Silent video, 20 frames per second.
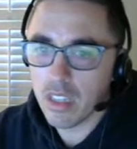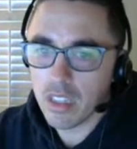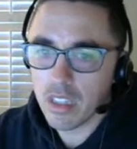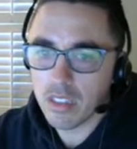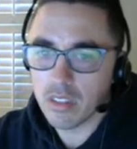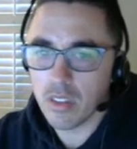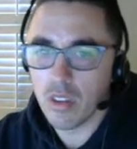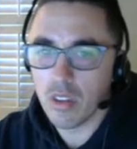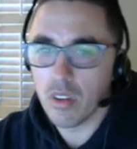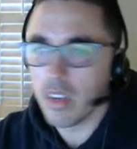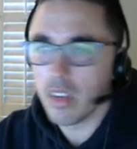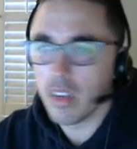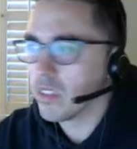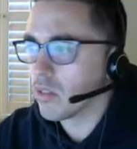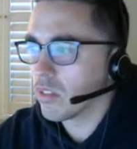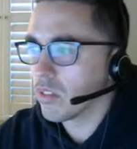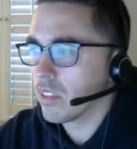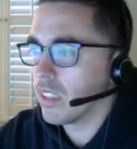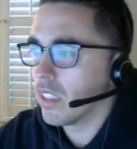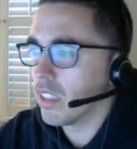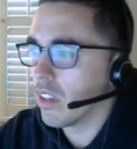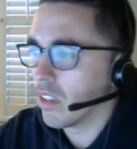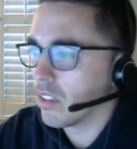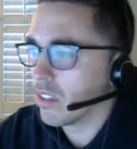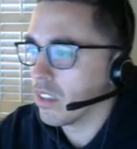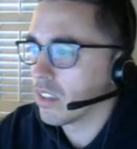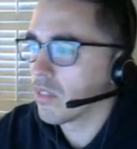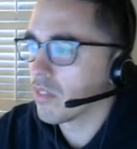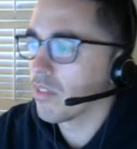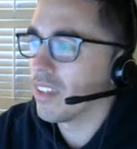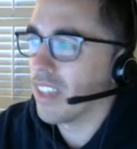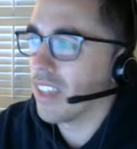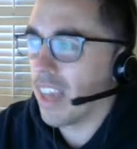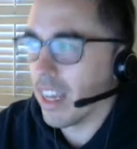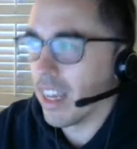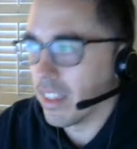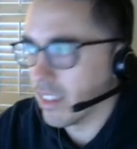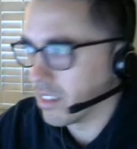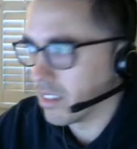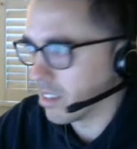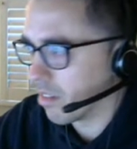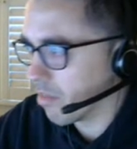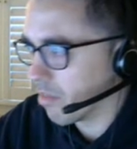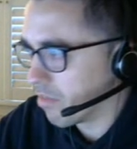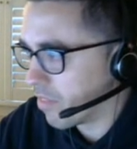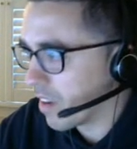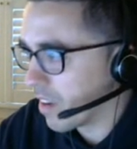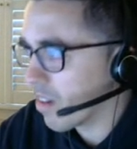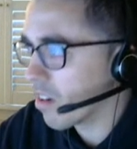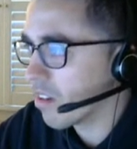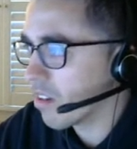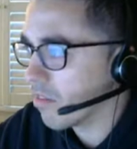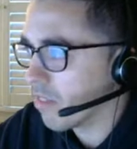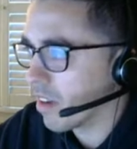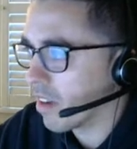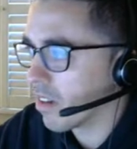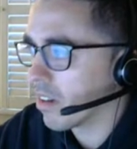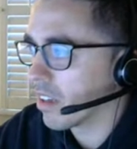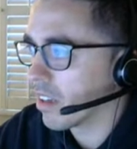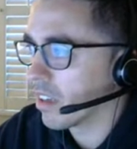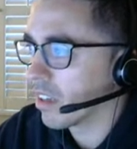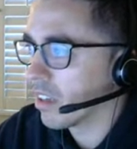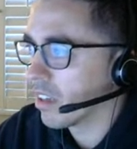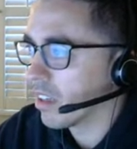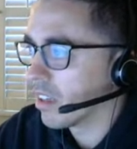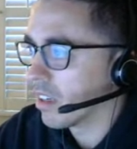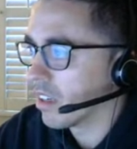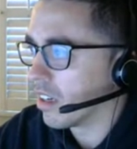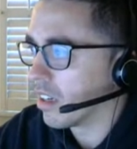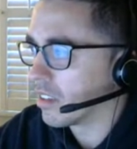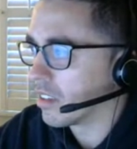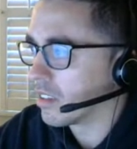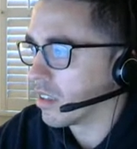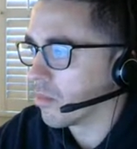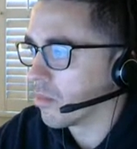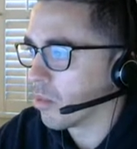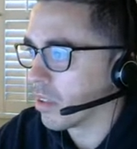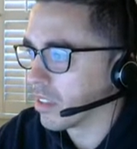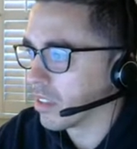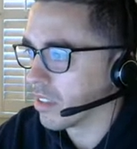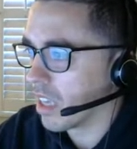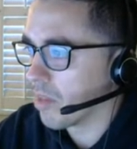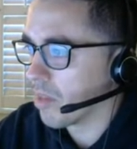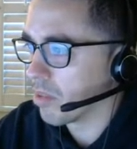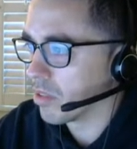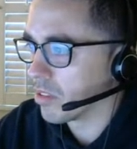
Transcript: So as you'll see here, this is a very, very simple example.